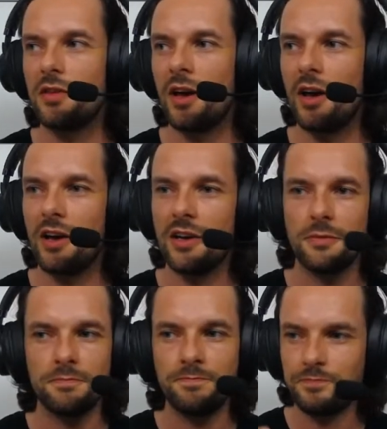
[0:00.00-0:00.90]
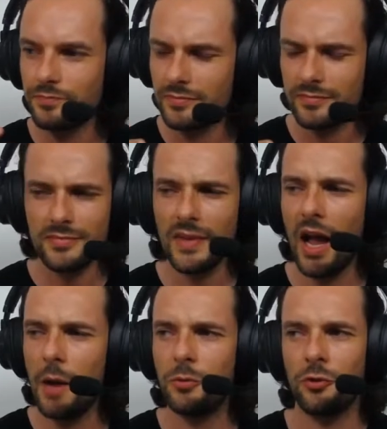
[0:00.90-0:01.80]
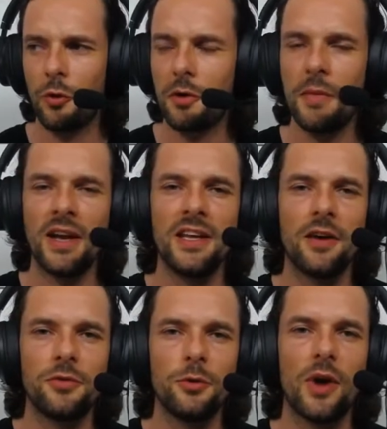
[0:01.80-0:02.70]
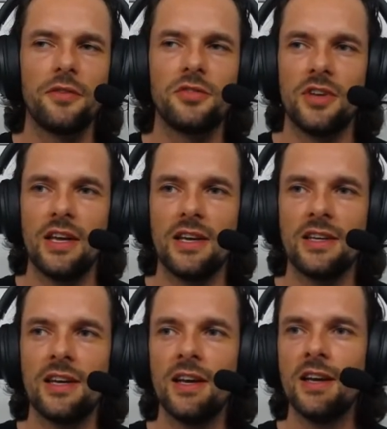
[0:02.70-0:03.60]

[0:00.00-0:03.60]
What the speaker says: I'm sure many of you have seen